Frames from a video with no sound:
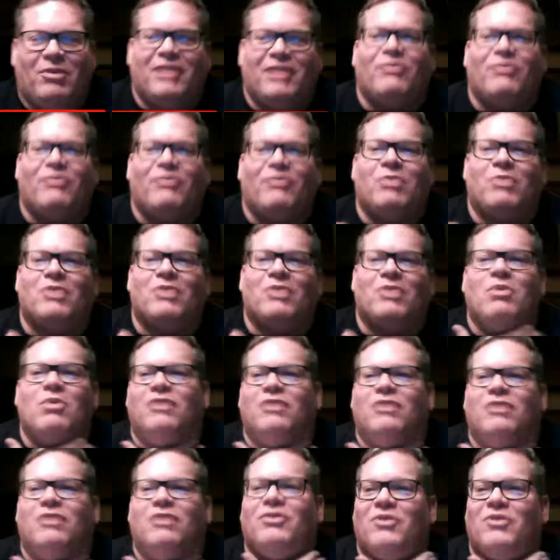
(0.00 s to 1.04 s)
with a
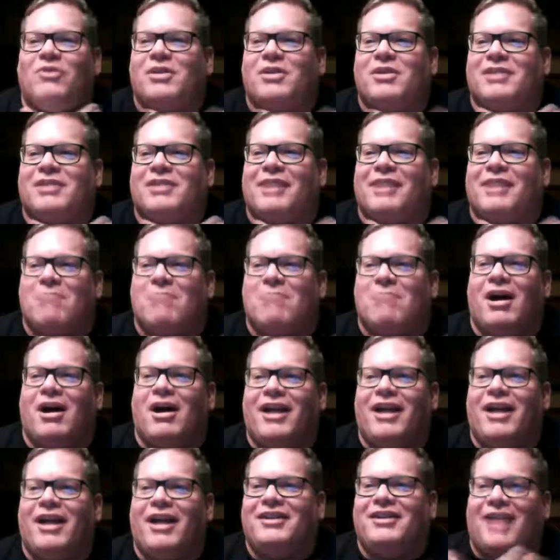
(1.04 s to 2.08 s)
wonderful voice like
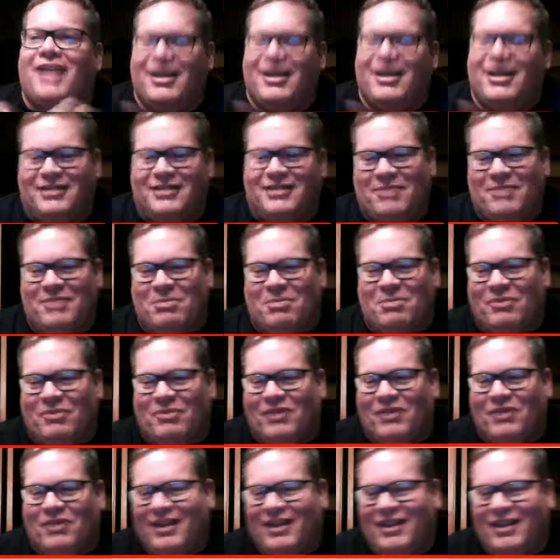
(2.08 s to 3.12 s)
mine, you can't say,
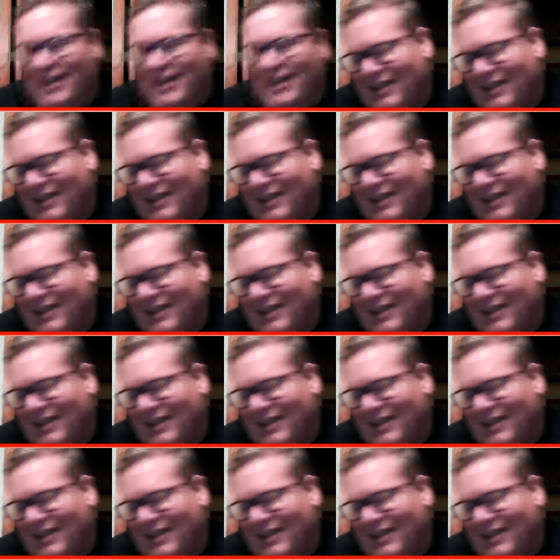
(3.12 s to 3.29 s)
yeah,